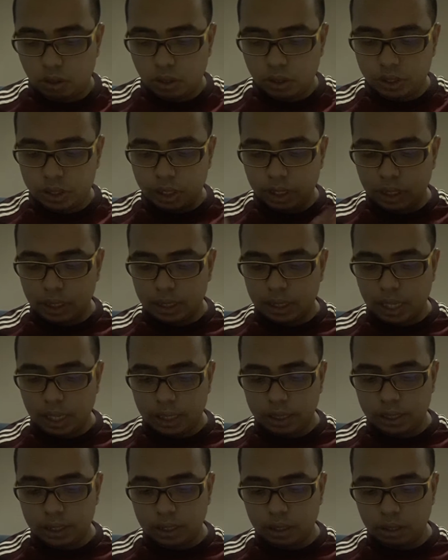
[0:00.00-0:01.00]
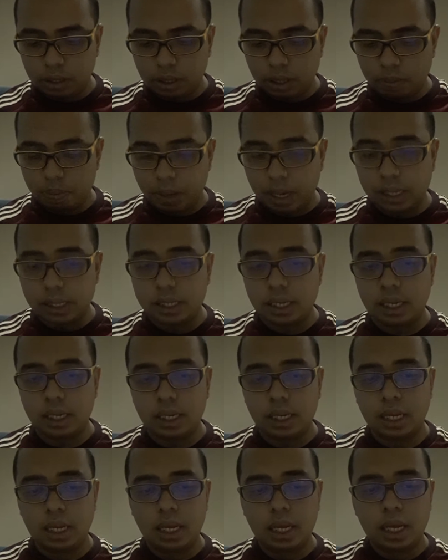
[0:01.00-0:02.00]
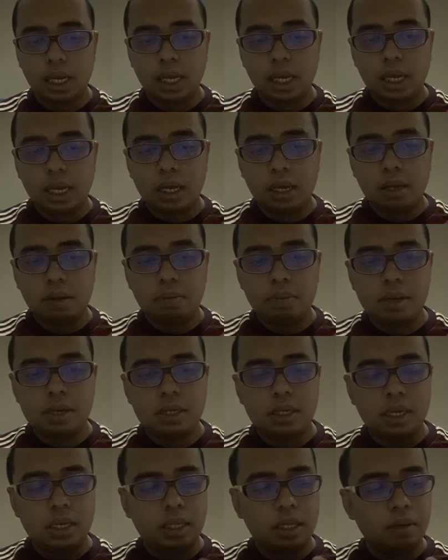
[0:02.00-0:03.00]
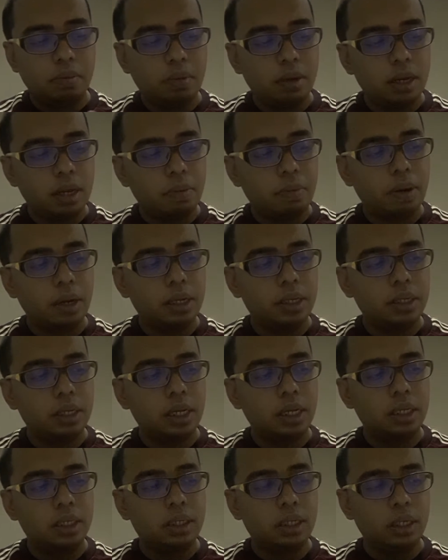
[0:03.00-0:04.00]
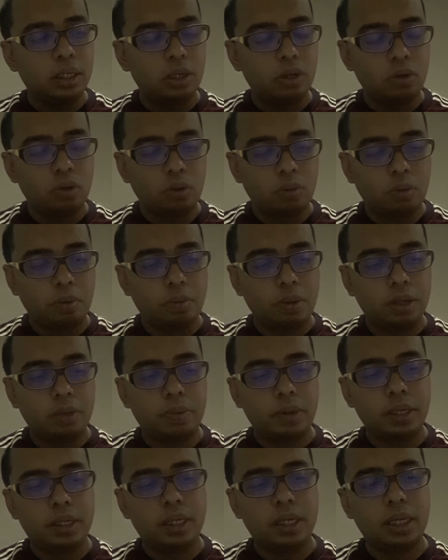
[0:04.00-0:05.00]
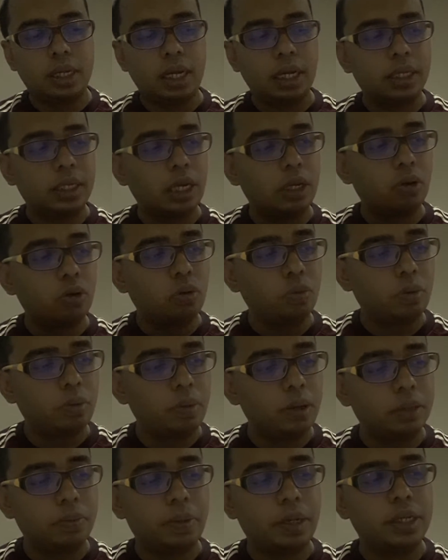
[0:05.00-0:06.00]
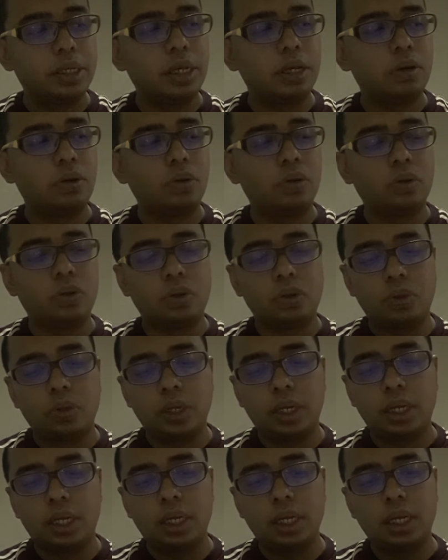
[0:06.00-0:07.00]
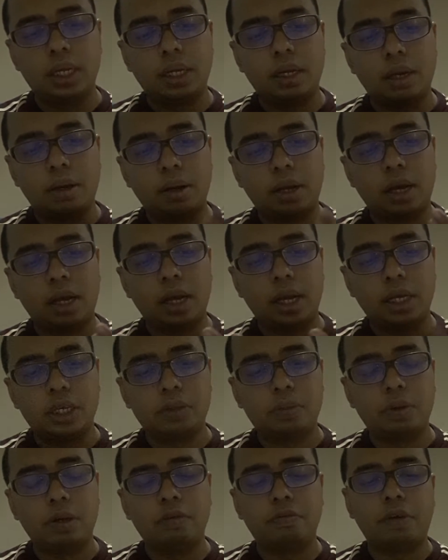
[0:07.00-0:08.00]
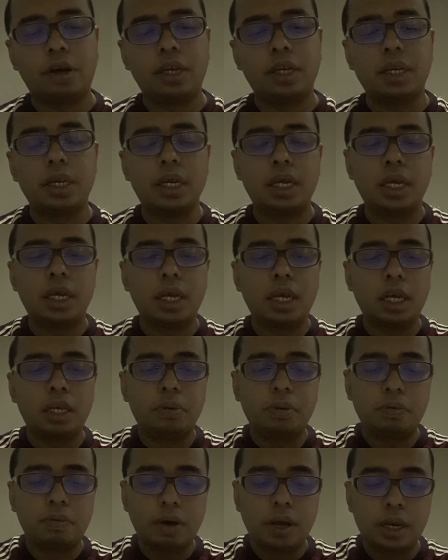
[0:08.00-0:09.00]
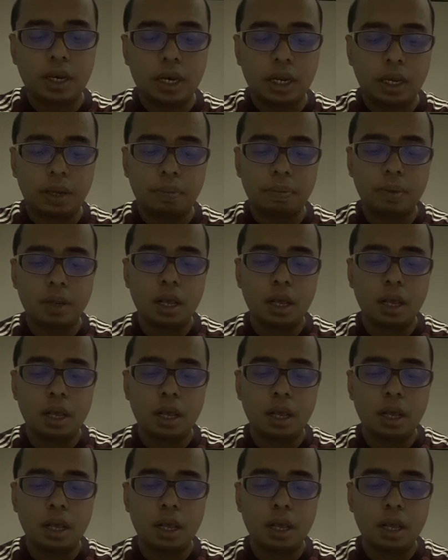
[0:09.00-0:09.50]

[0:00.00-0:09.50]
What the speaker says: all 3 cells present, means intermediate present, cytotomoblast present, and cytotomoblast present also in the HPE finding.